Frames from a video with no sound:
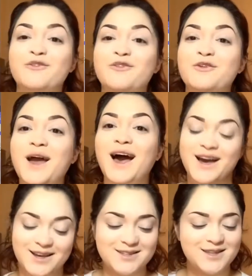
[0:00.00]
For my
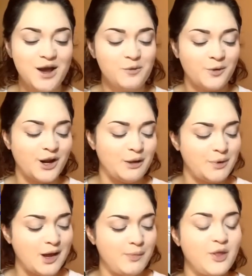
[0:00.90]
eyes, we're gonna
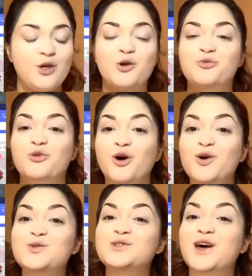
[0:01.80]
pick up the
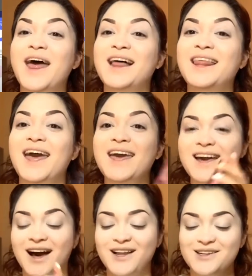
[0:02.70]
Rose LA
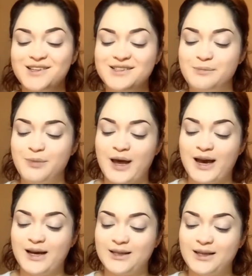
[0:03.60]
Colors
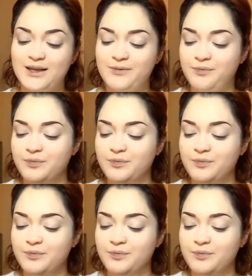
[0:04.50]
palette.